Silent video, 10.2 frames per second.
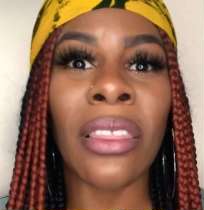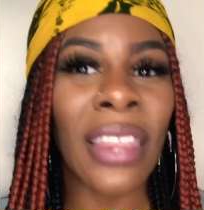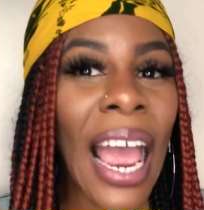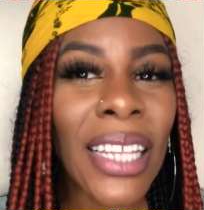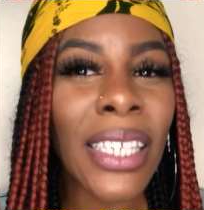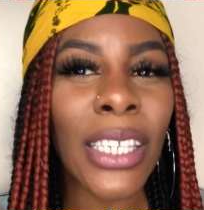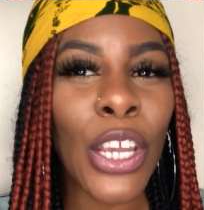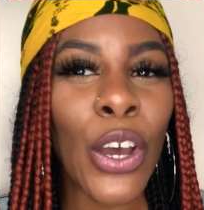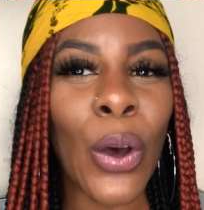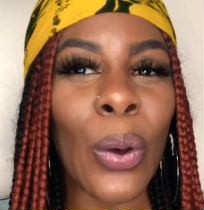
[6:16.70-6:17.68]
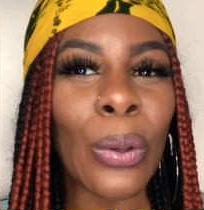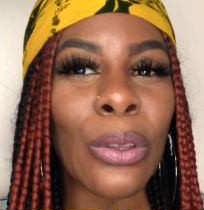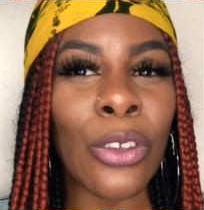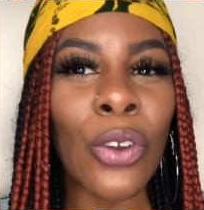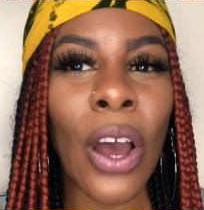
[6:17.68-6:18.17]
that's still,
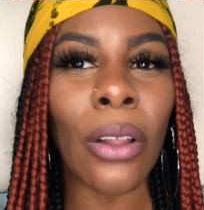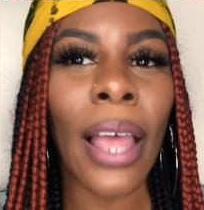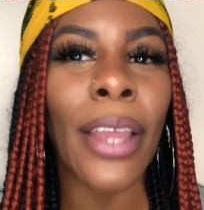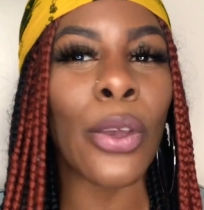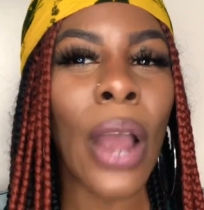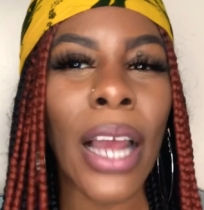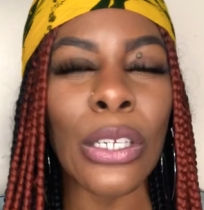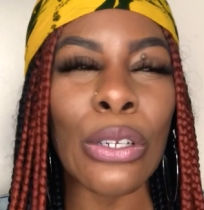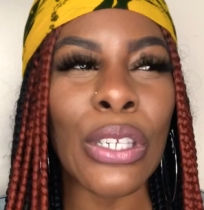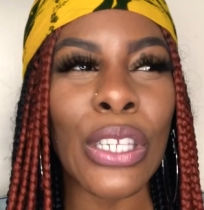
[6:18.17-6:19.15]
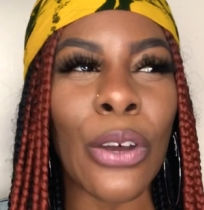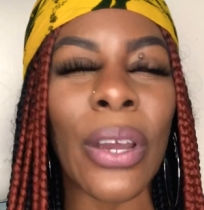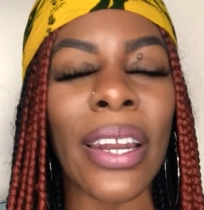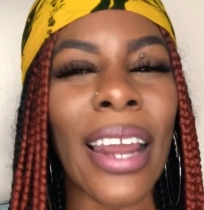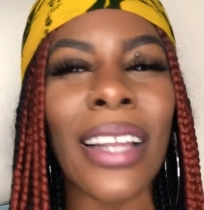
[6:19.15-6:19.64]
you know, like you guys are still
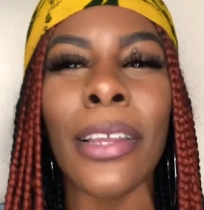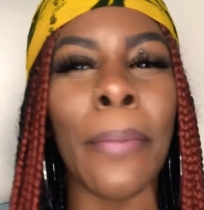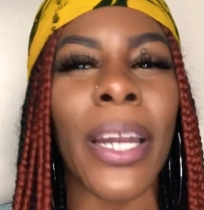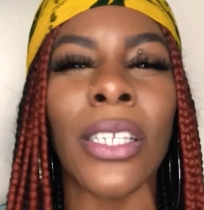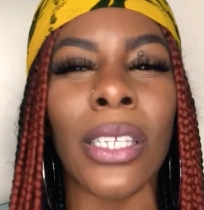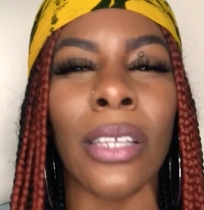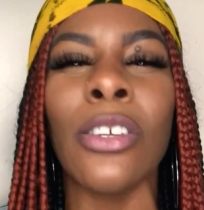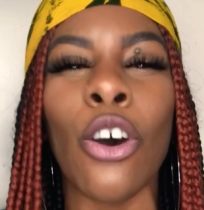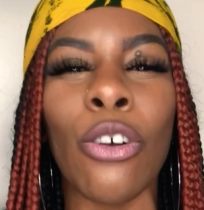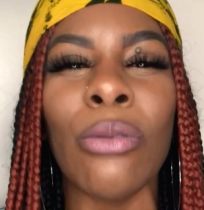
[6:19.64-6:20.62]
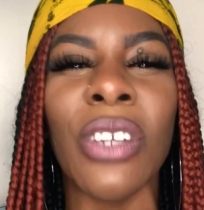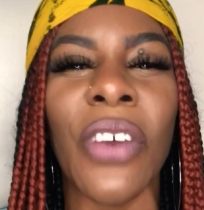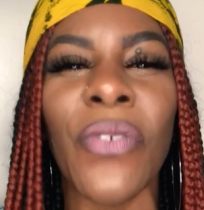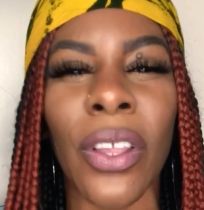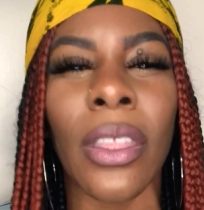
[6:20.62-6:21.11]
connected. But it's a total
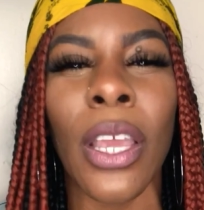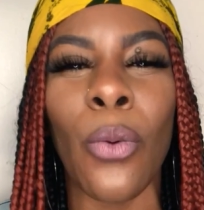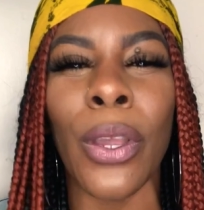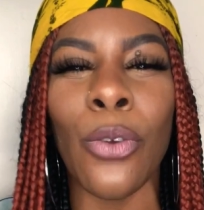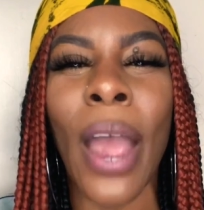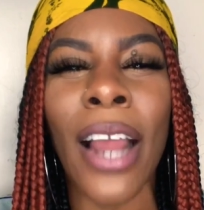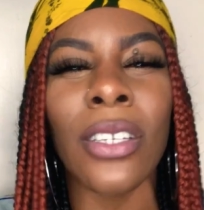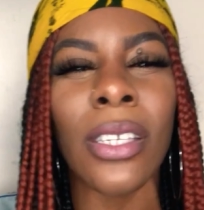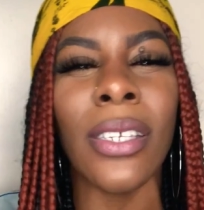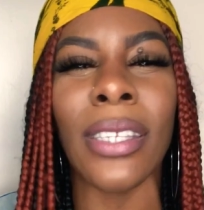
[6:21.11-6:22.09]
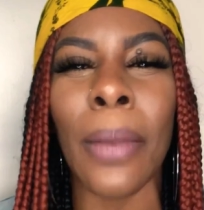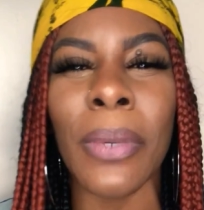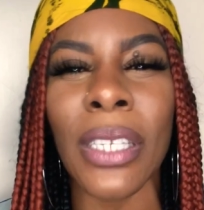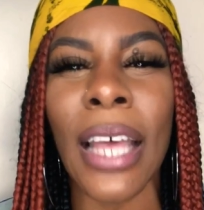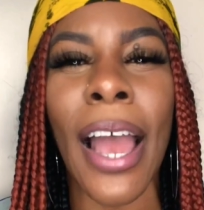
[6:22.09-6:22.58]
different thing when you actually step
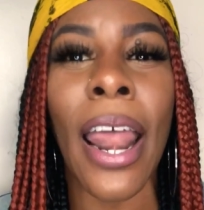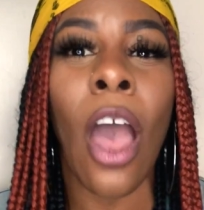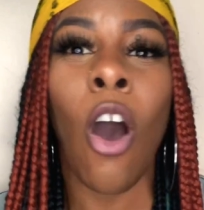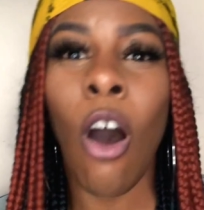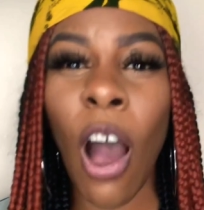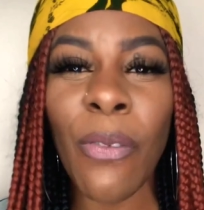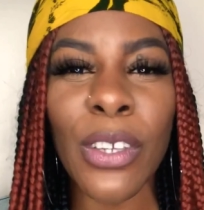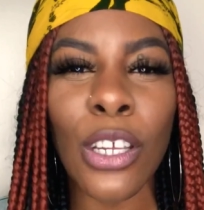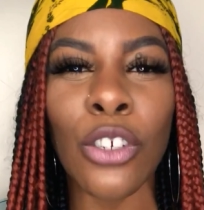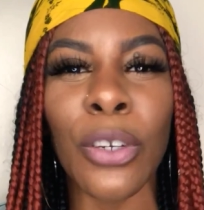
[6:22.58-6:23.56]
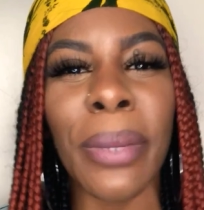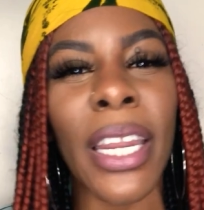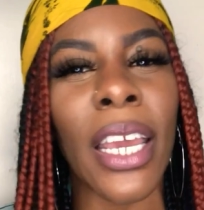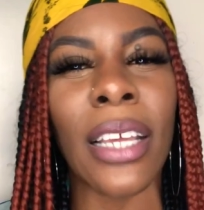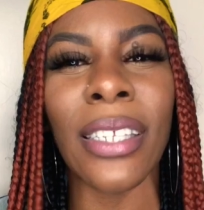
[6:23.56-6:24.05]
aside off of social
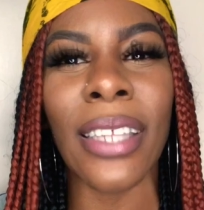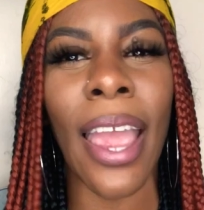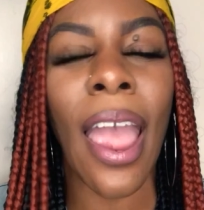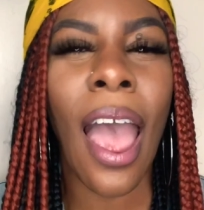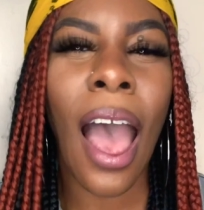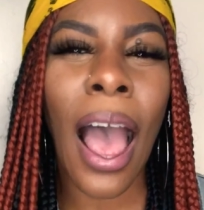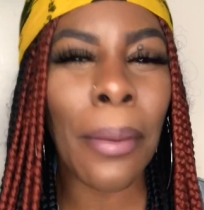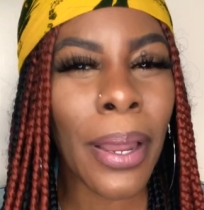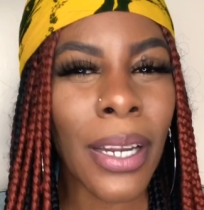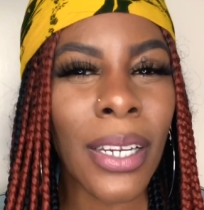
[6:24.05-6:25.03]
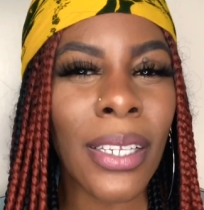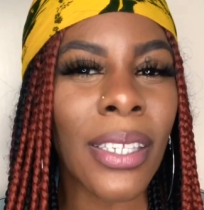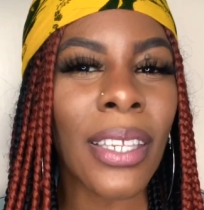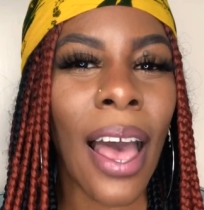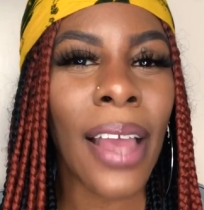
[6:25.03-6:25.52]
media and say, I'm gonna
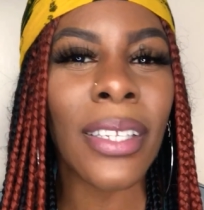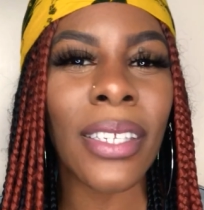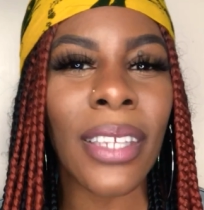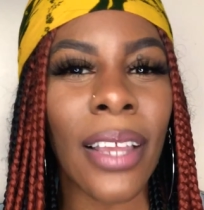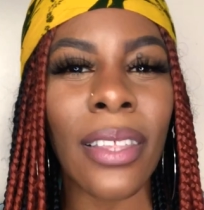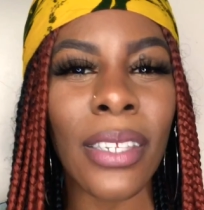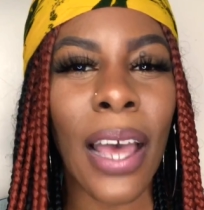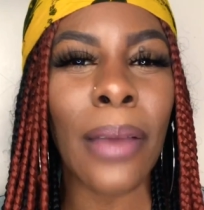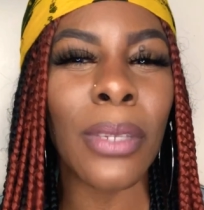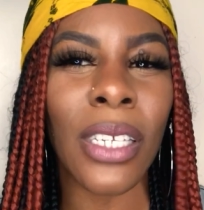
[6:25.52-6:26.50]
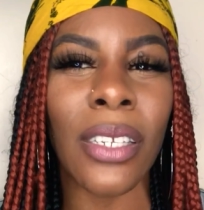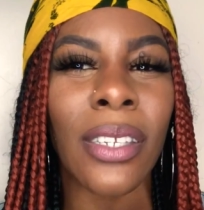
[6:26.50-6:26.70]
decide to take the time to,